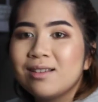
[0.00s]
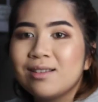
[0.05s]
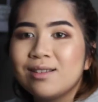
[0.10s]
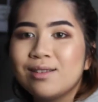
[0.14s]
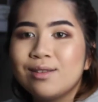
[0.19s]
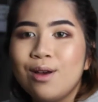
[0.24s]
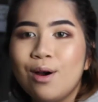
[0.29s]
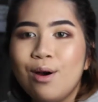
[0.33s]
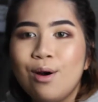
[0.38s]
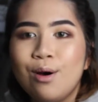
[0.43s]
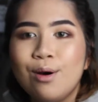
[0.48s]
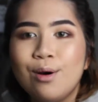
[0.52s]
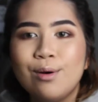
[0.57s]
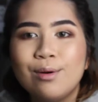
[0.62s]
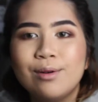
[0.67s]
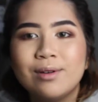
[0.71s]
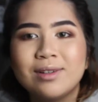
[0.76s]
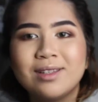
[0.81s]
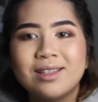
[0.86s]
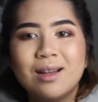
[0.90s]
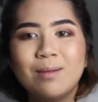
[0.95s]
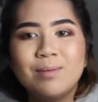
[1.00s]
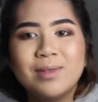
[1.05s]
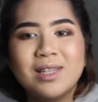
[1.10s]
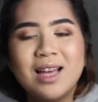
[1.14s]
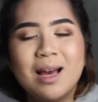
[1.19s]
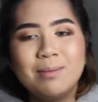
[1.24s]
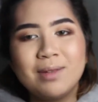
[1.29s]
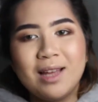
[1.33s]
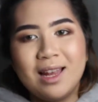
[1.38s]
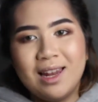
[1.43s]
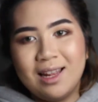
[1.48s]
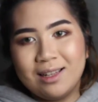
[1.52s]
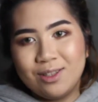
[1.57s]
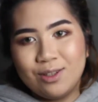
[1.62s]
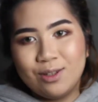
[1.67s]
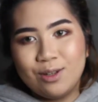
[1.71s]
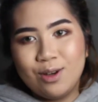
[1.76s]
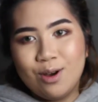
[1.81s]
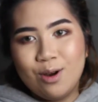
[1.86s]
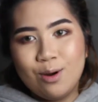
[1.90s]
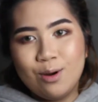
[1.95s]
So sometimes I like
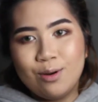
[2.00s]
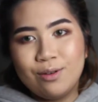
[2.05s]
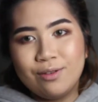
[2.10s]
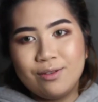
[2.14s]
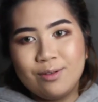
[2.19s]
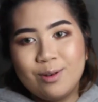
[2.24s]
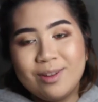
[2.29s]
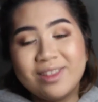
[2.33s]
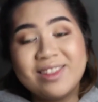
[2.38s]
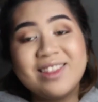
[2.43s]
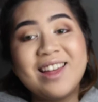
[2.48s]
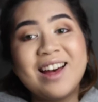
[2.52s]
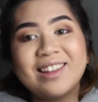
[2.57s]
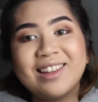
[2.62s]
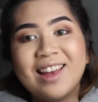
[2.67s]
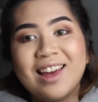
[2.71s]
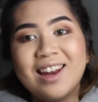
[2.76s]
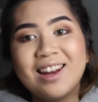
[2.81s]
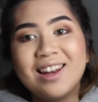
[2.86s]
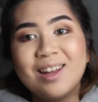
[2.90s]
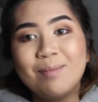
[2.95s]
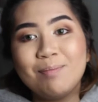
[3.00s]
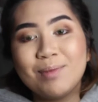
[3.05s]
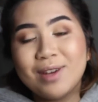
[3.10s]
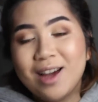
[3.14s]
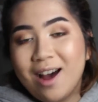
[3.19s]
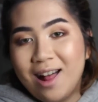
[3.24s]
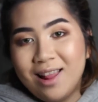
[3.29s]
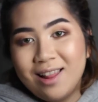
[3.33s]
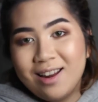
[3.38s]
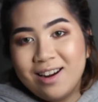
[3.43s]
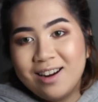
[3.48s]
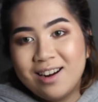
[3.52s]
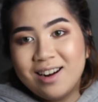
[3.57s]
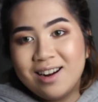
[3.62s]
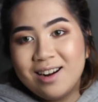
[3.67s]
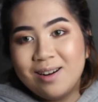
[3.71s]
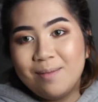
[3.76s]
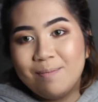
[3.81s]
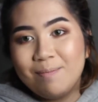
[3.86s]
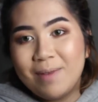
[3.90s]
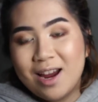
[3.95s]
to go with that kind of lip color.